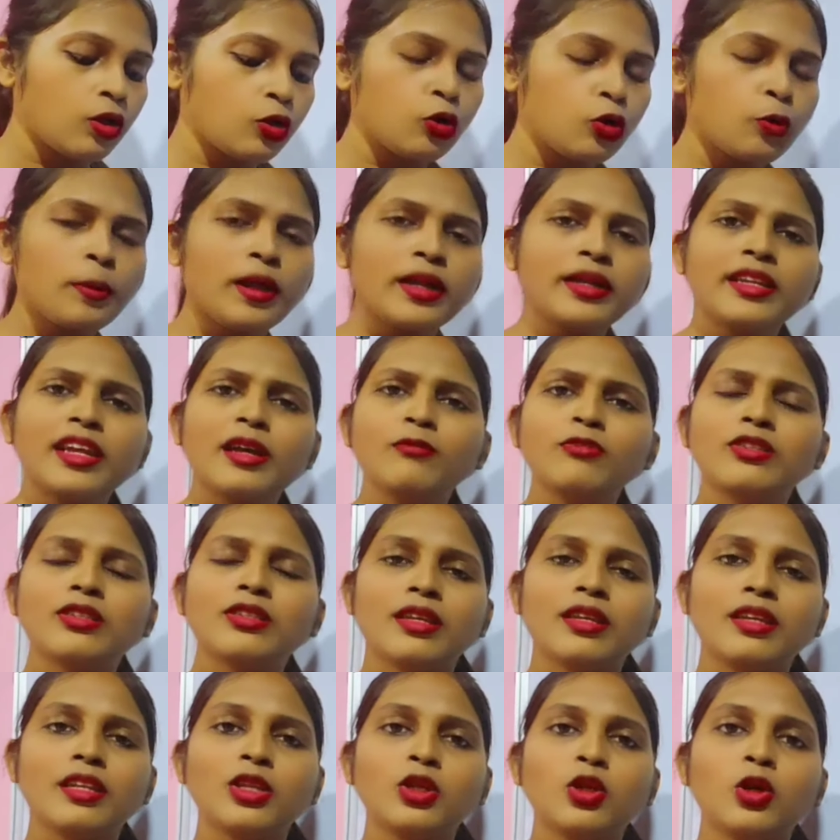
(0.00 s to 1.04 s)
you might have
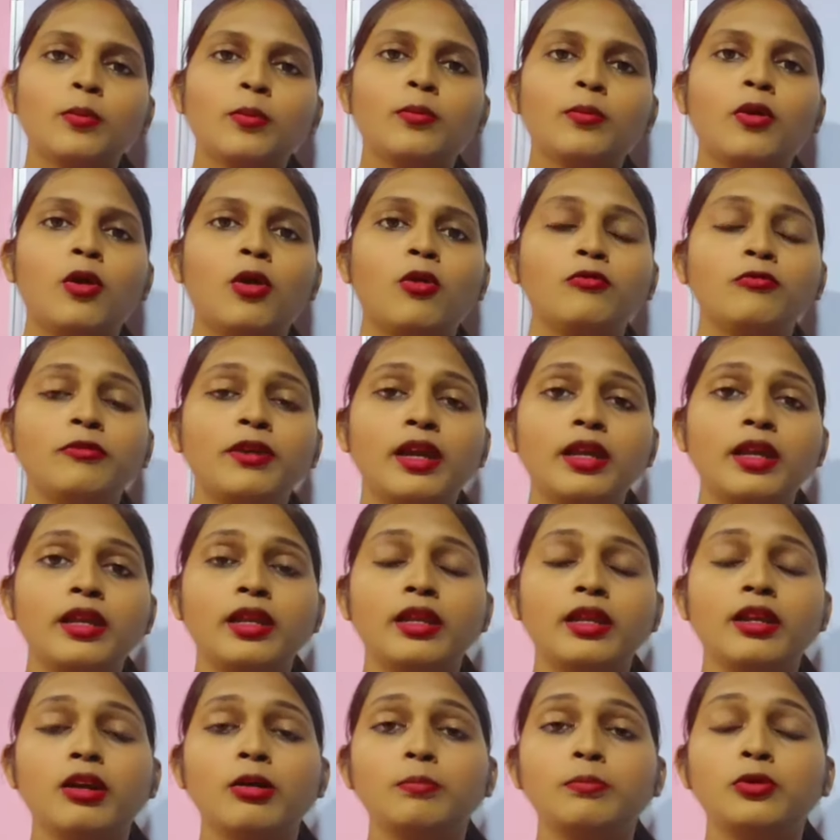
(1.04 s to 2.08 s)
seen your mom
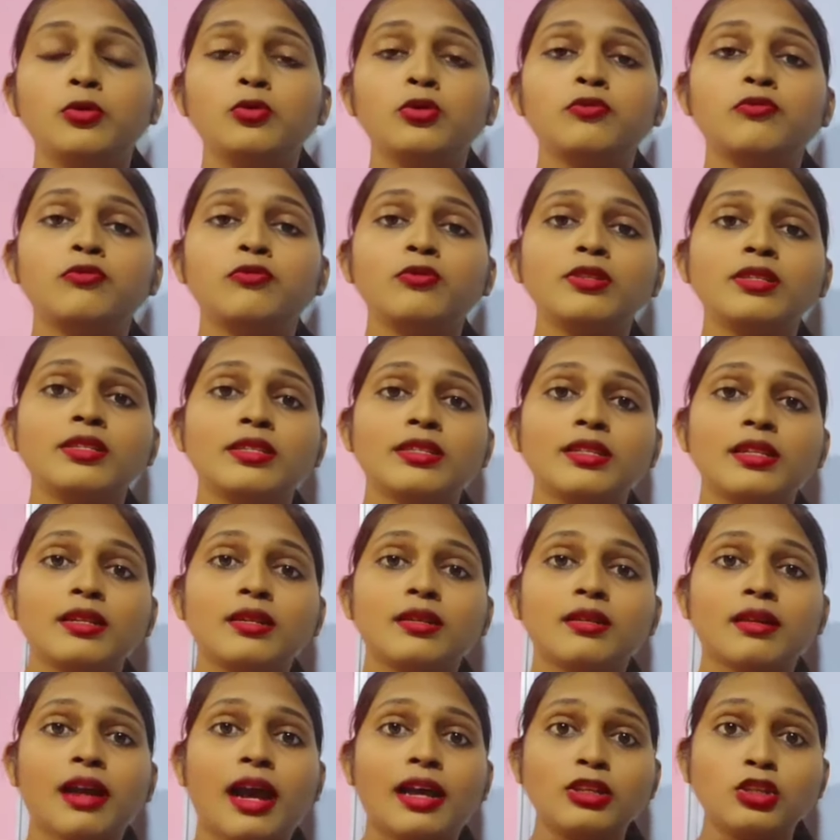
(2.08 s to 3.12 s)
wearing a beautiful silk
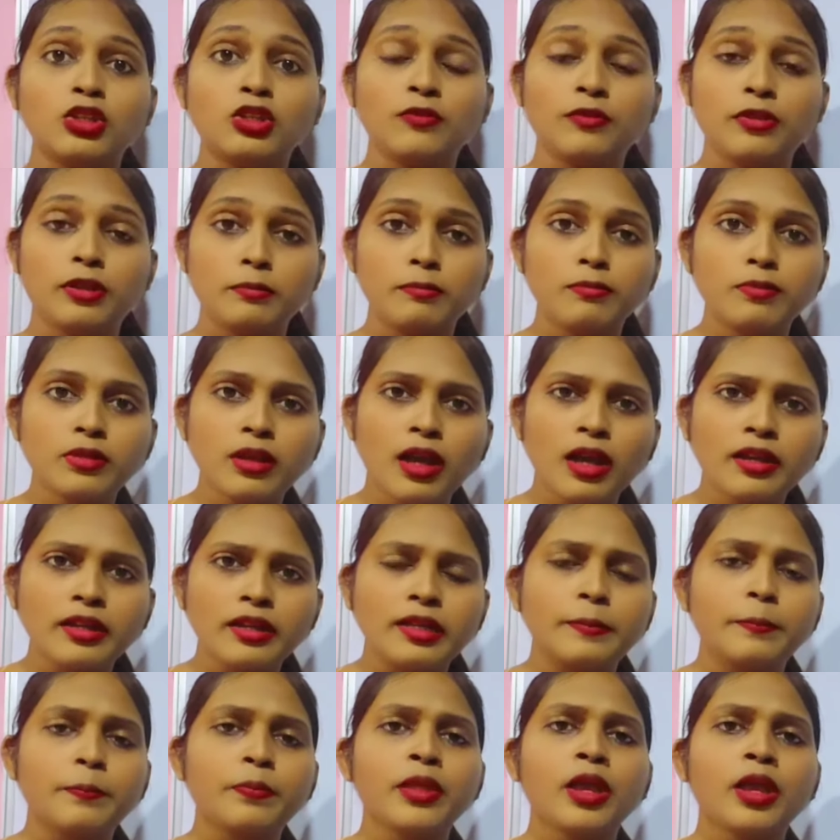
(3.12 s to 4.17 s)
Kanchivaram sari